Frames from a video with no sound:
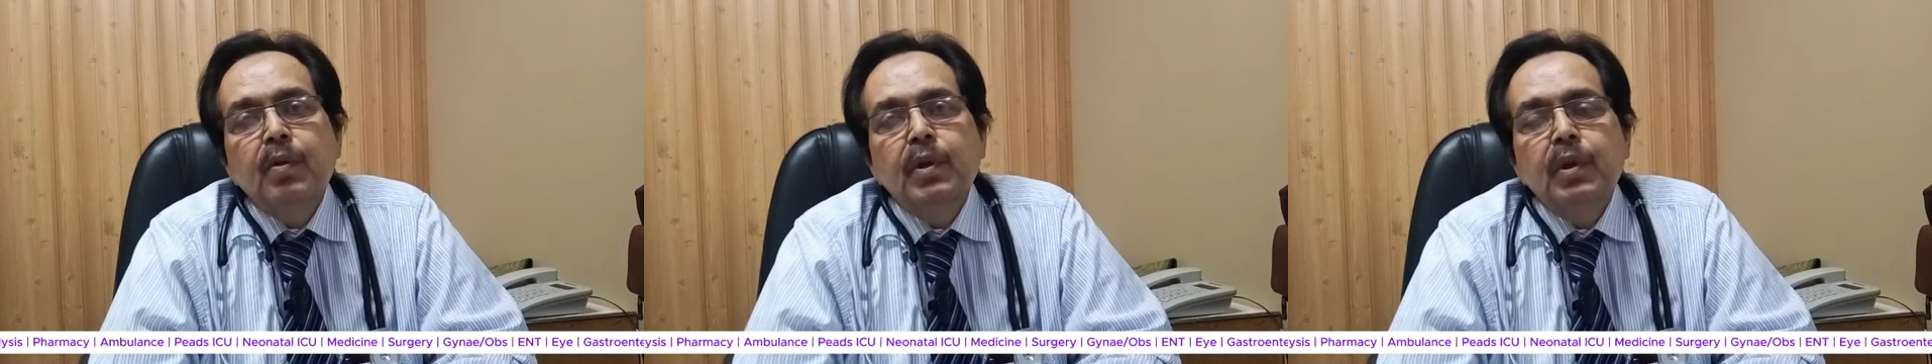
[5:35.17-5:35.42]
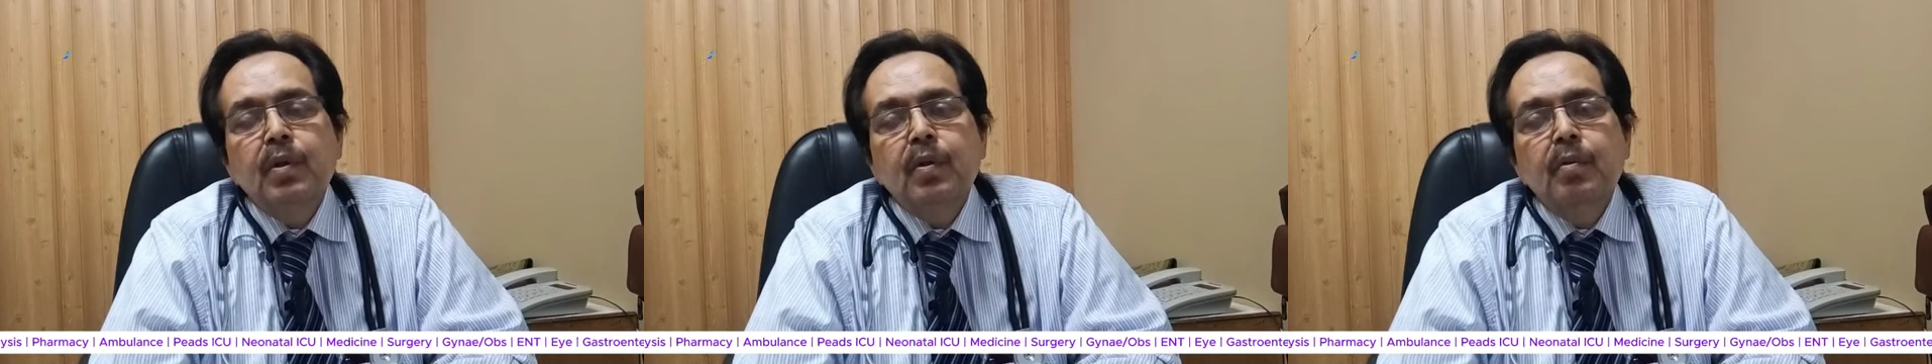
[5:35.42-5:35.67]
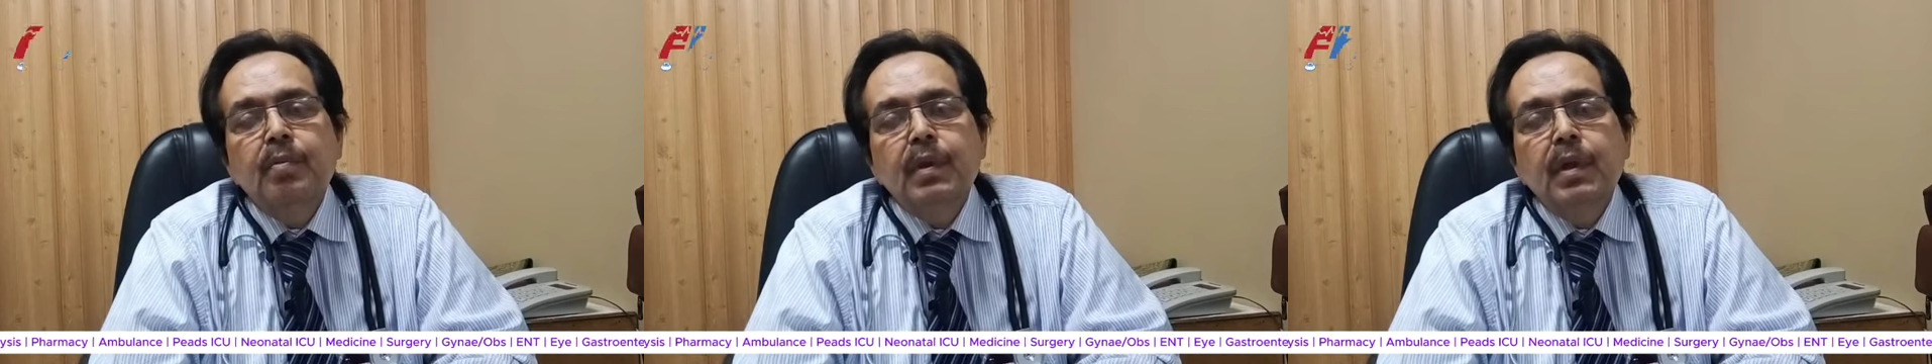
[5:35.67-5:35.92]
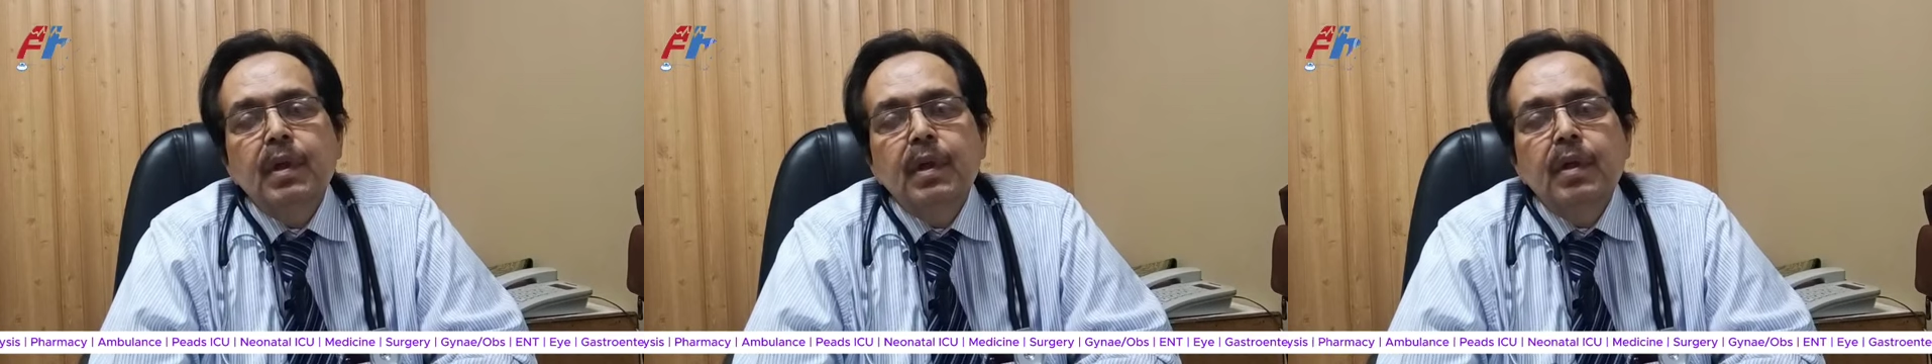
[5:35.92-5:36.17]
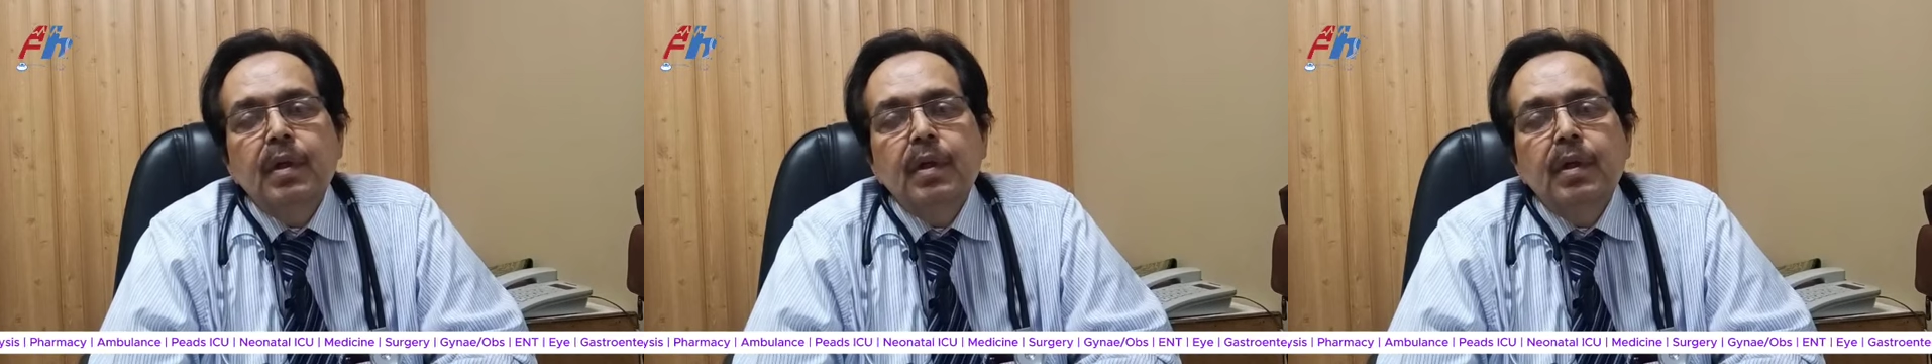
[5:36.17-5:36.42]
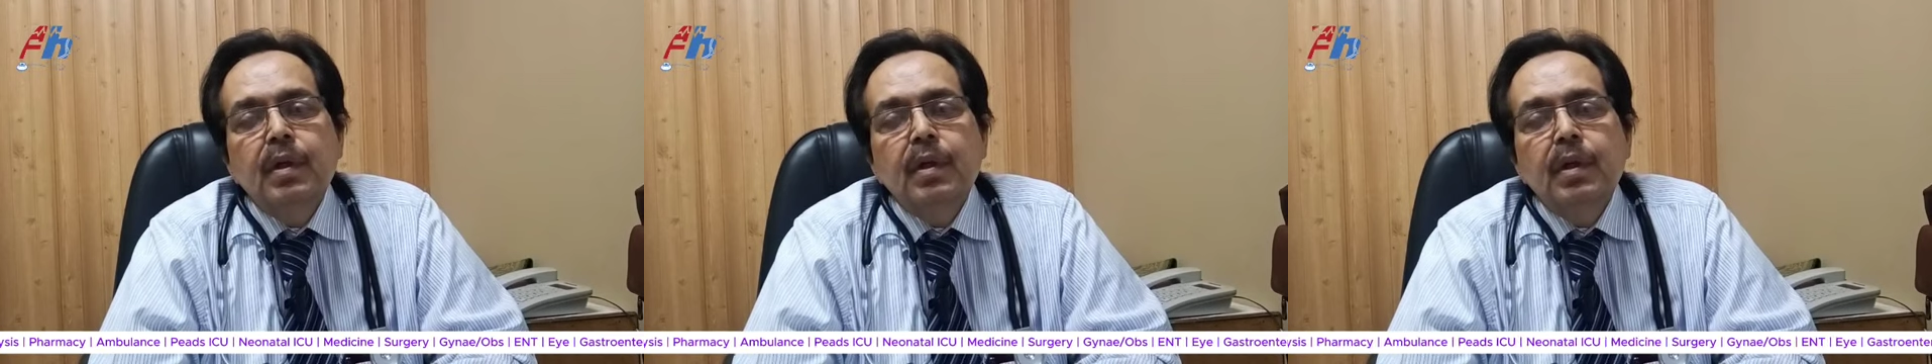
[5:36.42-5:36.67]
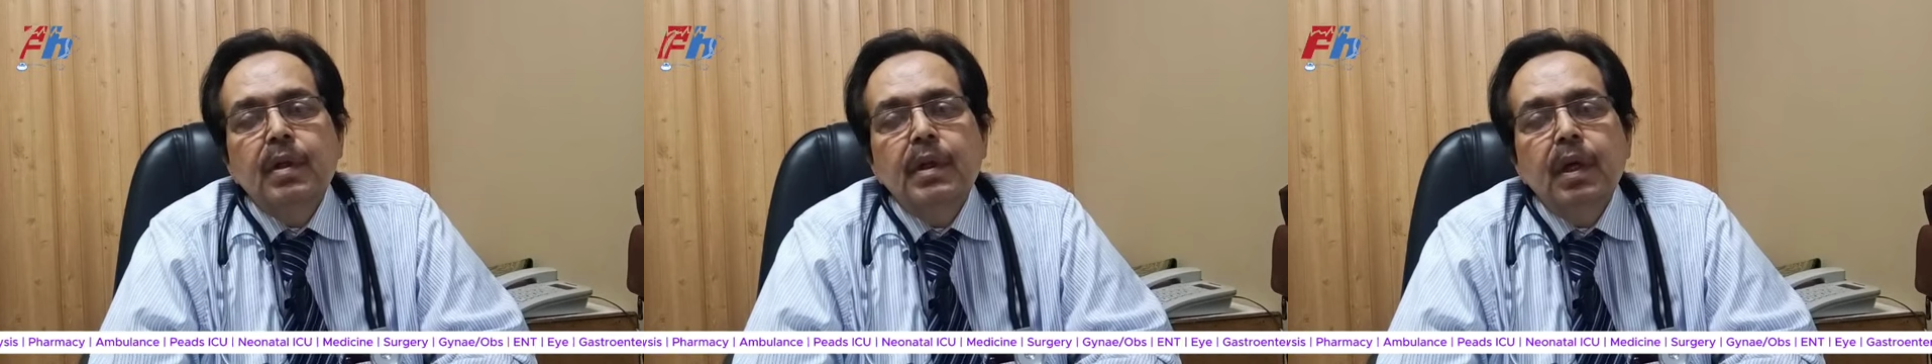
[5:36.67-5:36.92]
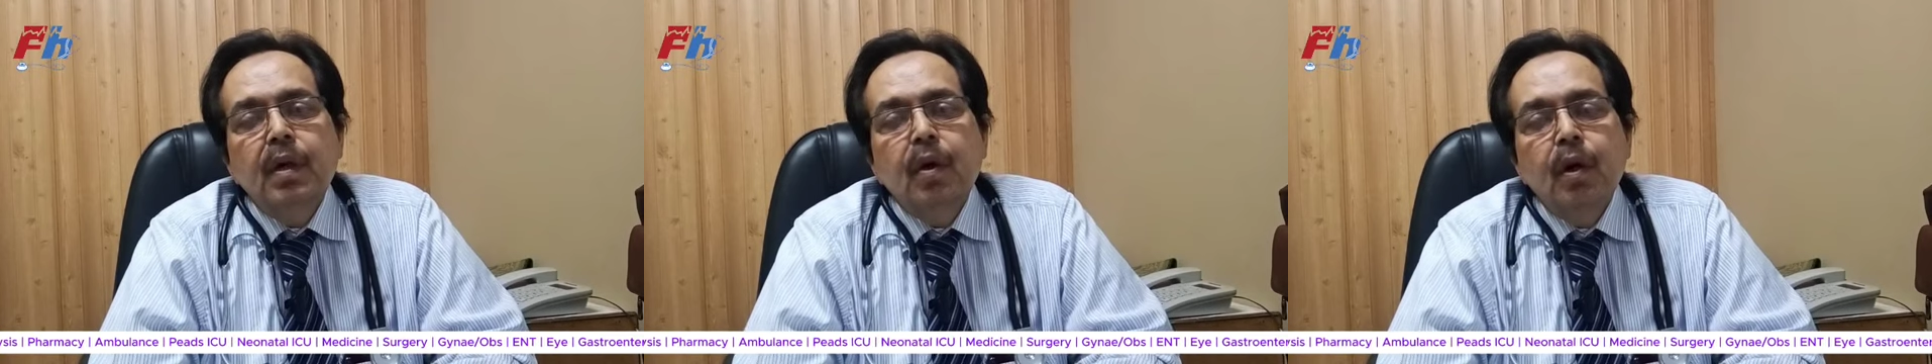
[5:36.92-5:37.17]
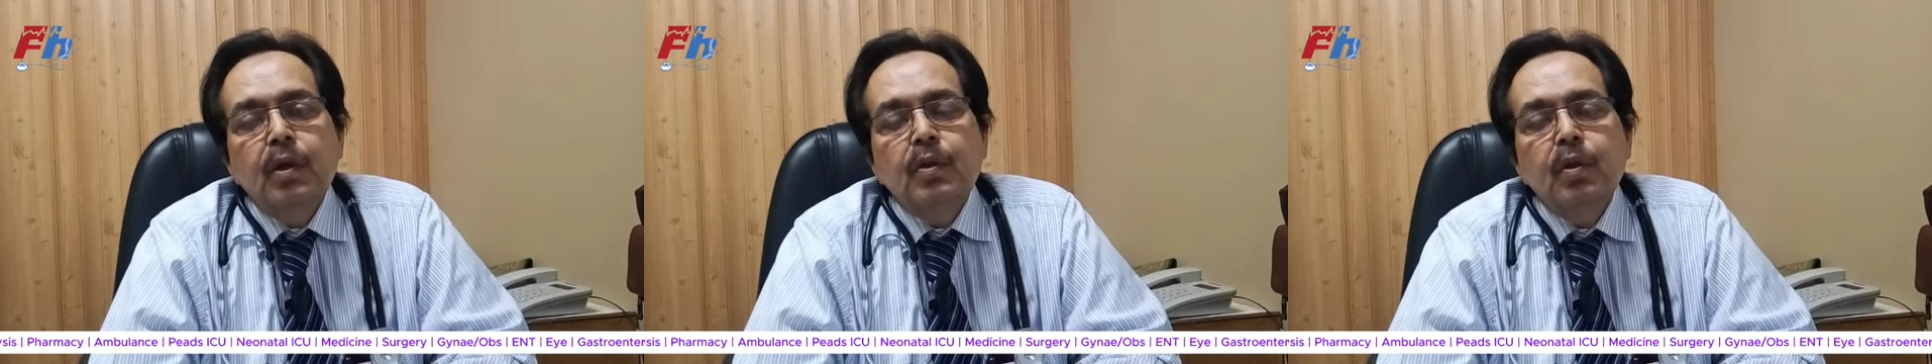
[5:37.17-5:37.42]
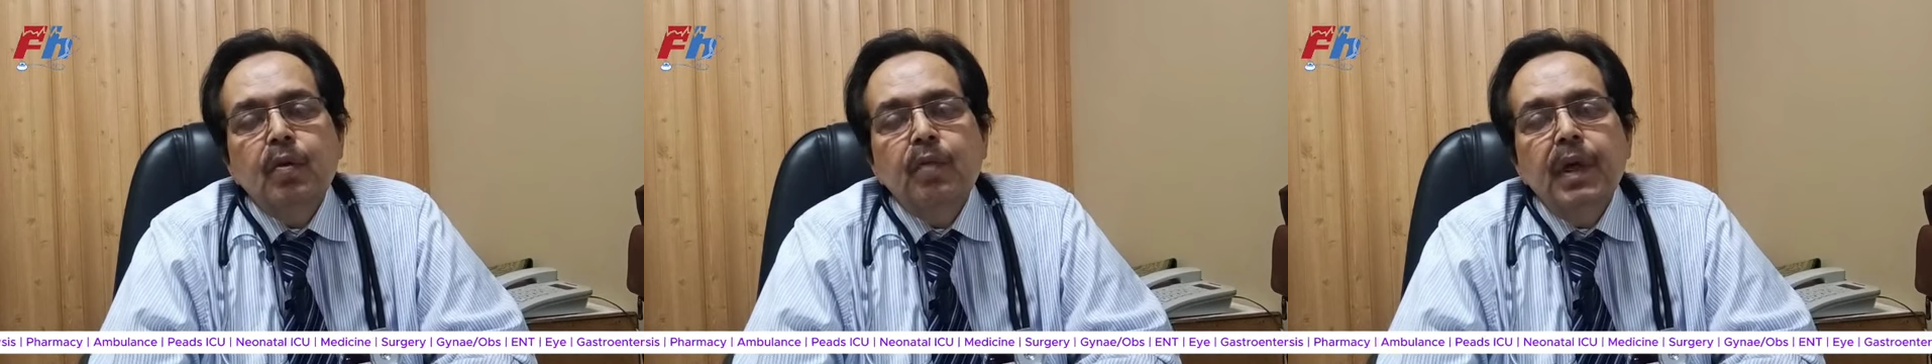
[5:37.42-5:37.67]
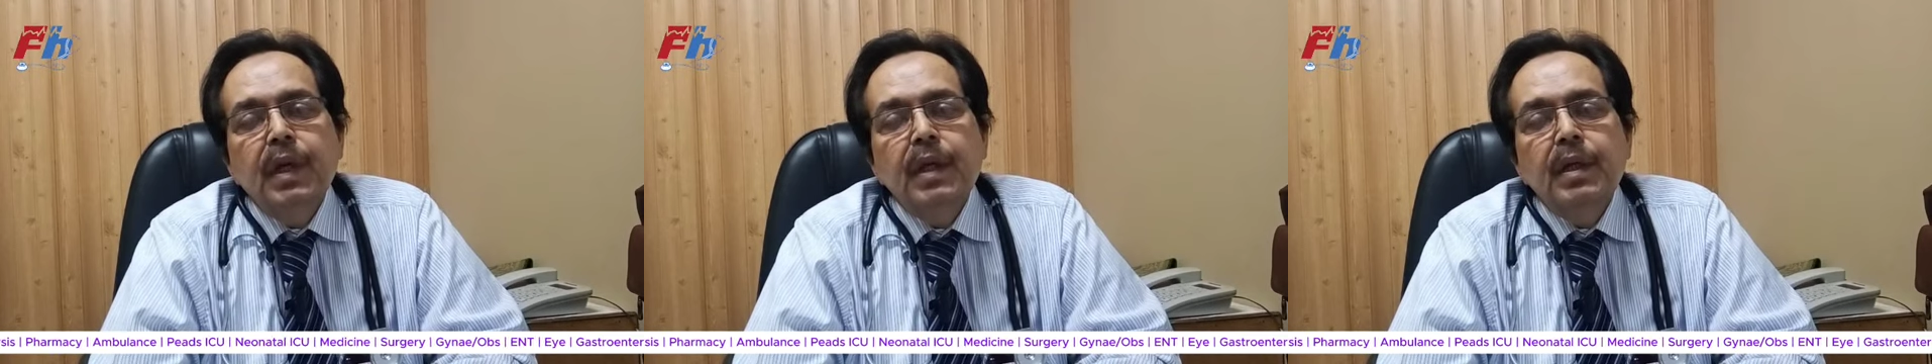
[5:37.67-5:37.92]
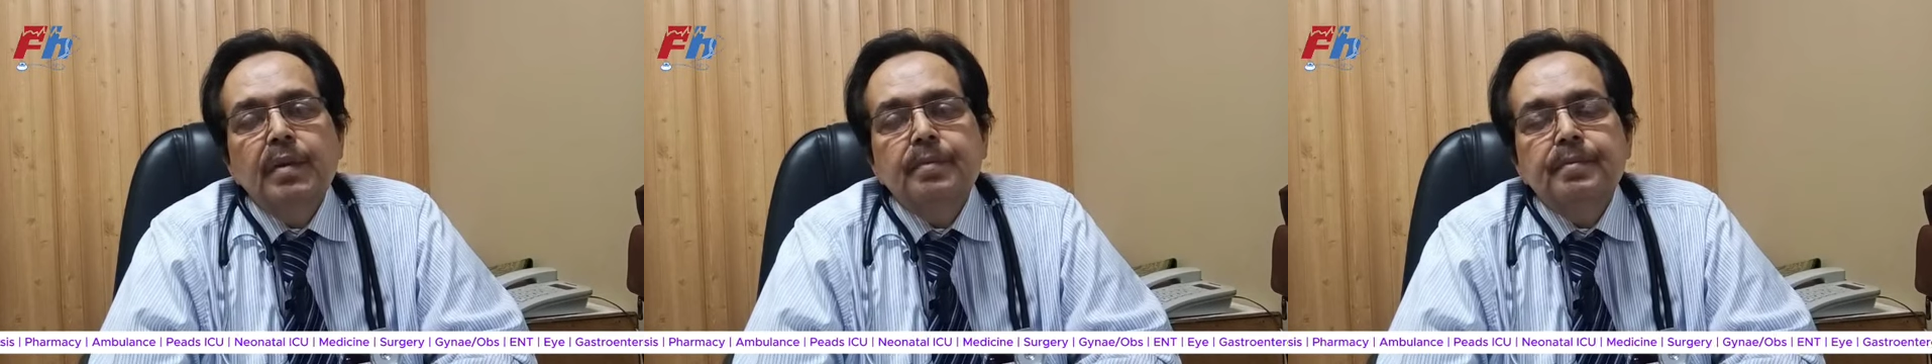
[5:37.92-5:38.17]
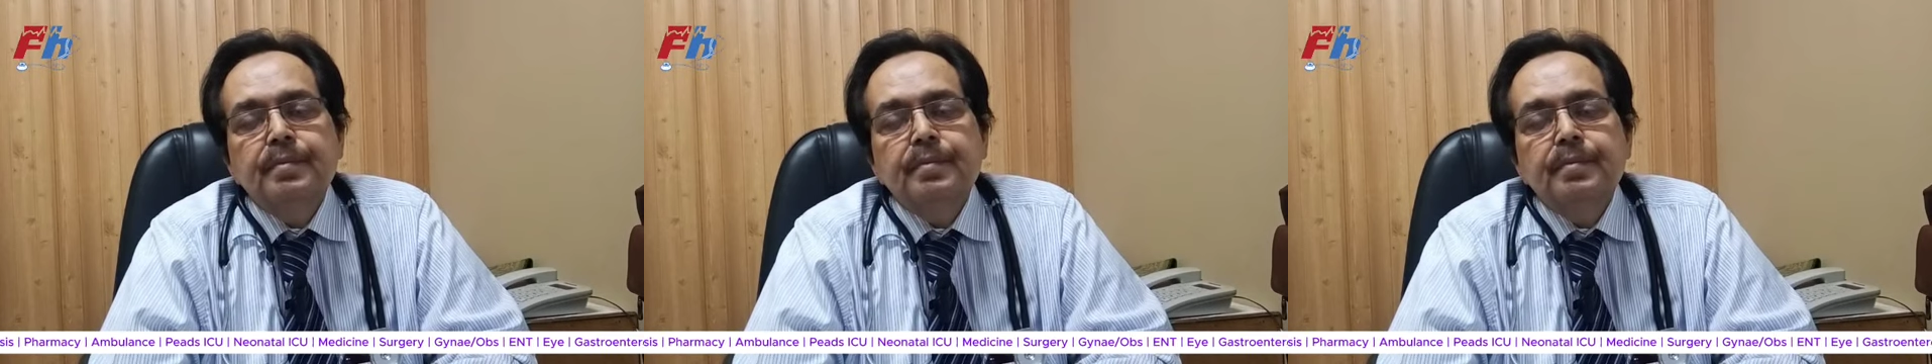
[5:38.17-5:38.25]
syndrome, they are also very